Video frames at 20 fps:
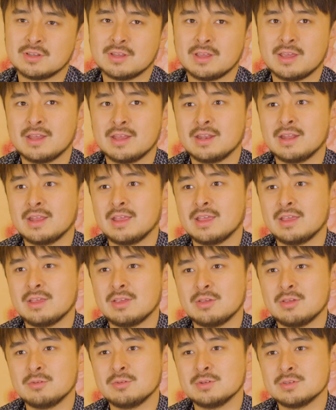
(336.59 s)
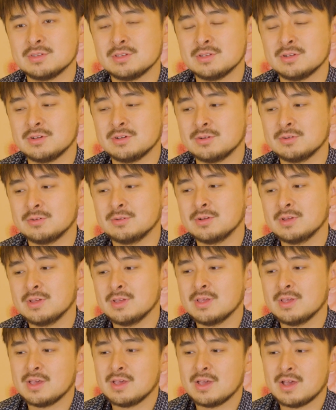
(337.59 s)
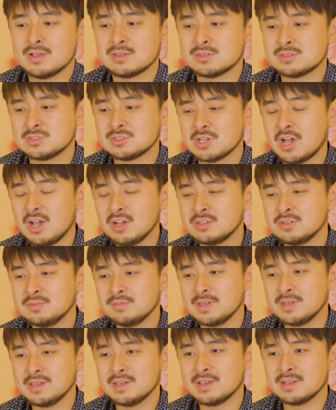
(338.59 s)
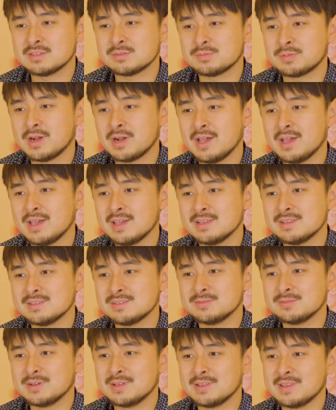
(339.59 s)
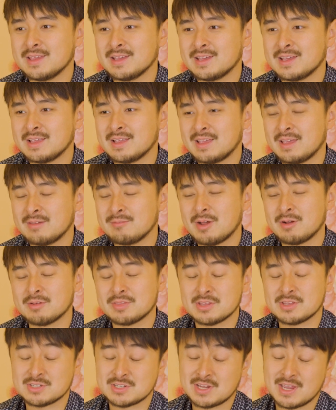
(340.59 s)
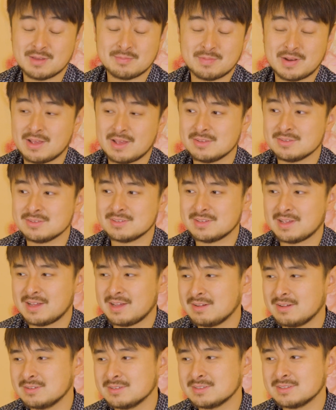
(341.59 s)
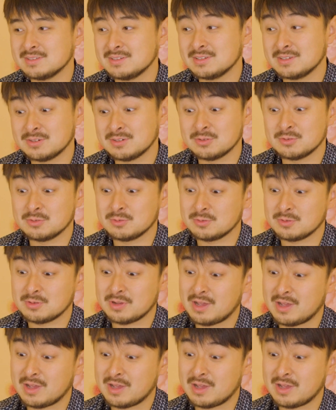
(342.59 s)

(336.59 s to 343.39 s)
And it was, you know, a shock to me, a surprise when they came out with the check, but I was, you know,